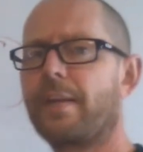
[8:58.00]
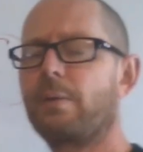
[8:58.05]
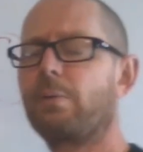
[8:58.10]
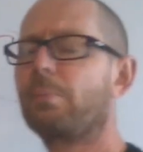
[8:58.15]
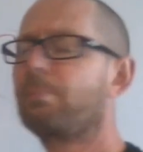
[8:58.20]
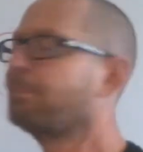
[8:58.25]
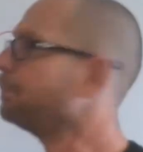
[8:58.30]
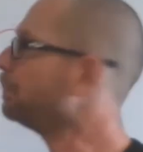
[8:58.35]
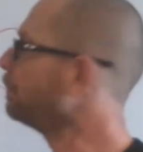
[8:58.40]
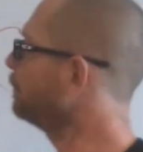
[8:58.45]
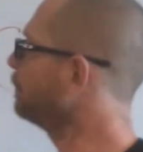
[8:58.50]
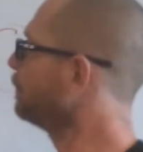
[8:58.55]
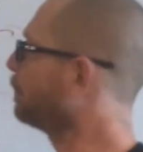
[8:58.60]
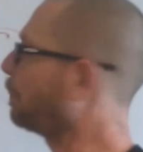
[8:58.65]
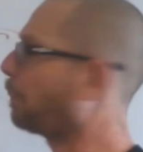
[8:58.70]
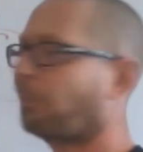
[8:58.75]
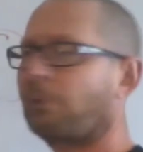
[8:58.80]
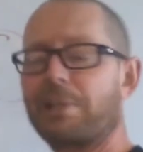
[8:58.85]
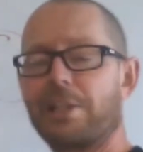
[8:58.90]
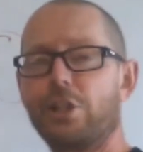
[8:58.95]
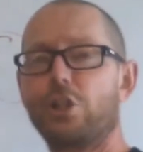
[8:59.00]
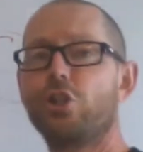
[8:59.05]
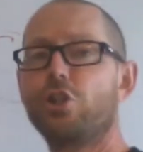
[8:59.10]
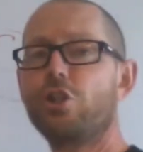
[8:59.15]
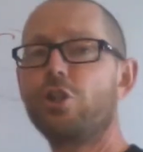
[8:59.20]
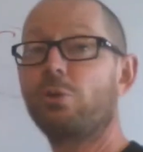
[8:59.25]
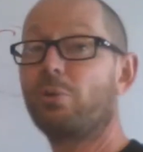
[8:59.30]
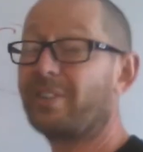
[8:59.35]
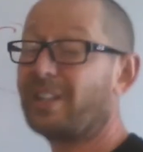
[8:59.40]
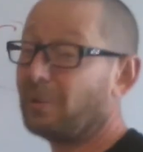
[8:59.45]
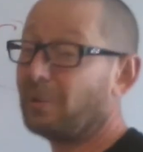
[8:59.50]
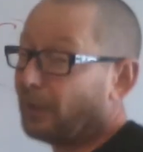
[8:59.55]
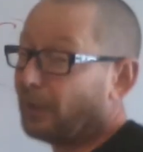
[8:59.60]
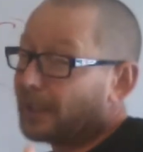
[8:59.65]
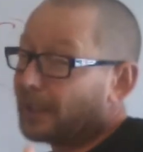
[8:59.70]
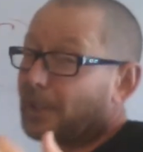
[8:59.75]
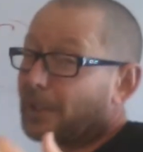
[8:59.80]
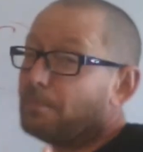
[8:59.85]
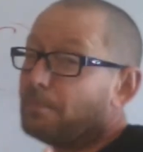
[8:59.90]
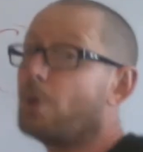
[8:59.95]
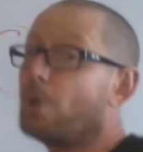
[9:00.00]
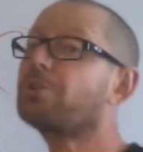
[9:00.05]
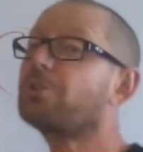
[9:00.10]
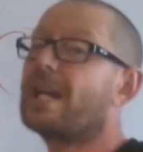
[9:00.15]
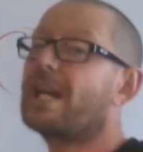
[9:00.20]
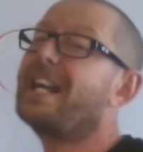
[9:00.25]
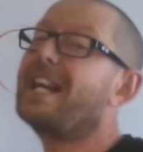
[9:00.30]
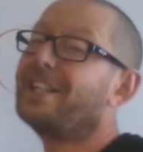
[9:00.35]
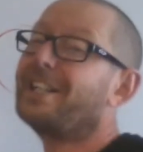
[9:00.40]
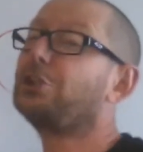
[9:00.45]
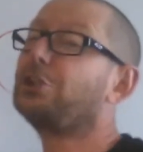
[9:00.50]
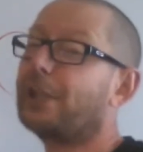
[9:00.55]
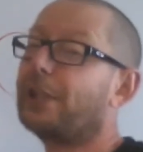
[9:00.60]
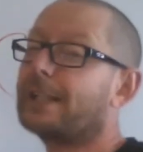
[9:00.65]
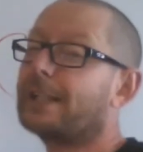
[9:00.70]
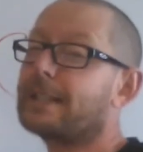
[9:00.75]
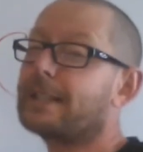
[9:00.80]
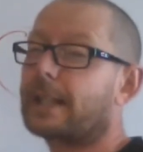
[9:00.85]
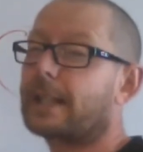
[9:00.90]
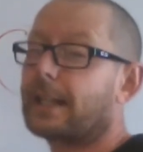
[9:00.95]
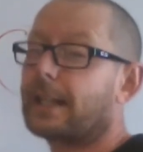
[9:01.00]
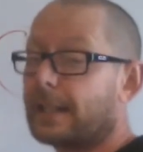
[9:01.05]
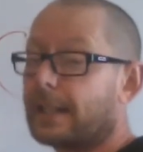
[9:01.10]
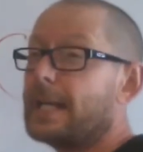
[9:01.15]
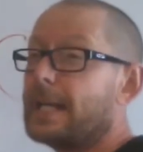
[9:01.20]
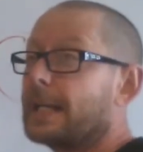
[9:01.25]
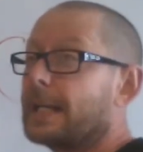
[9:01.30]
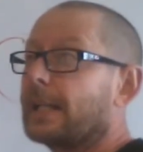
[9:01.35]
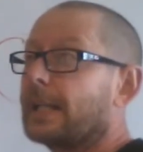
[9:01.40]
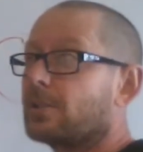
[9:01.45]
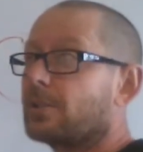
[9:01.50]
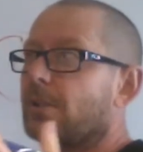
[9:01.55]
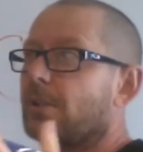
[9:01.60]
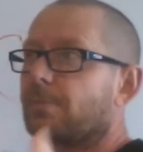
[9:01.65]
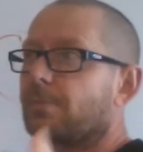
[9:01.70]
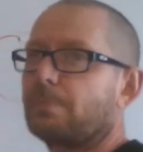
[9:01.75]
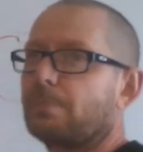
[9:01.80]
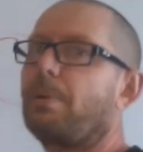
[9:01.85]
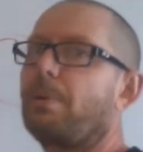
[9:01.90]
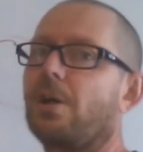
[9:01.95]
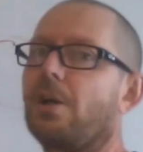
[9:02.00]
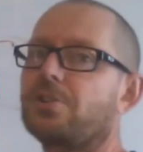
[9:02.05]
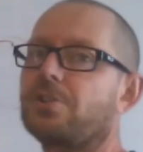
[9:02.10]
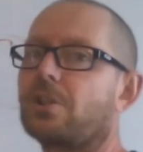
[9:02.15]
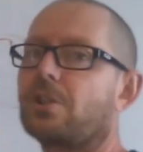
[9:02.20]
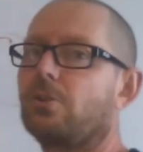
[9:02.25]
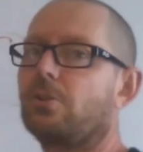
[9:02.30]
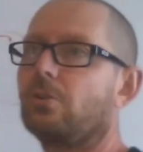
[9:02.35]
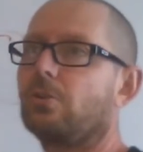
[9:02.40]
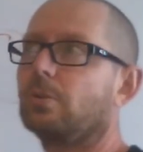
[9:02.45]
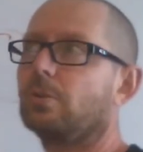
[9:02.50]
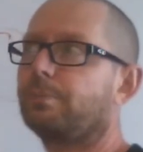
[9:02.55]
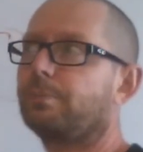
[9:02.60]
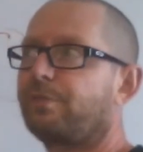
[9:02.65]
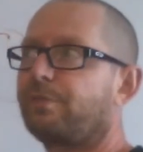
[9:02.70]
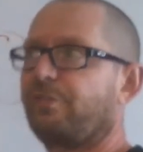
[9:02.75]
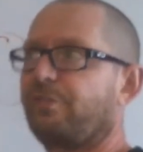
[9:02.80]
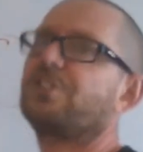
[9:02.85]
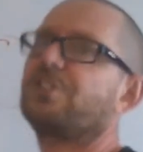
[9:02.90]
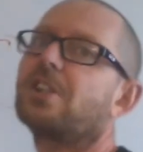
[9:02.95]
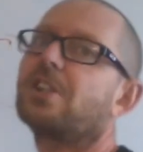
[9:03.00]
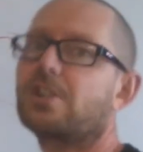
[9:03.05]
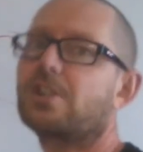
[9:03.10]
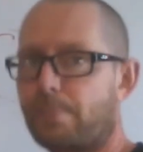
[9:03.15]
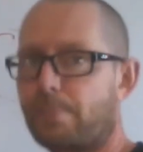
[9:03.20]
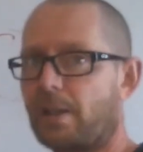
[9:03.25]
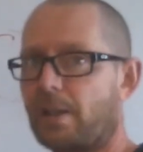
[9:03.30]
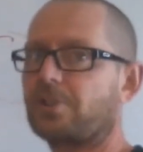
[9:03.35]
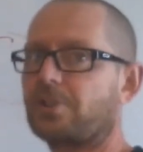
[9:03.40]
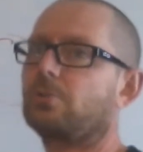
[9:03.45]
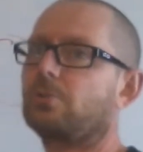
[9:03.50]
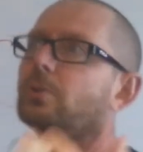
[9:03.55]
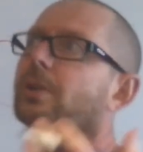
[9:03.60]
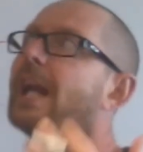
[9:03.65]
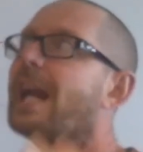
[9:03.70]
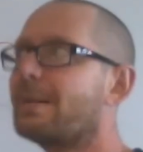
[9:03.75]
they were pretty new, and they were like the most energetic thing in terms of particle physics, particle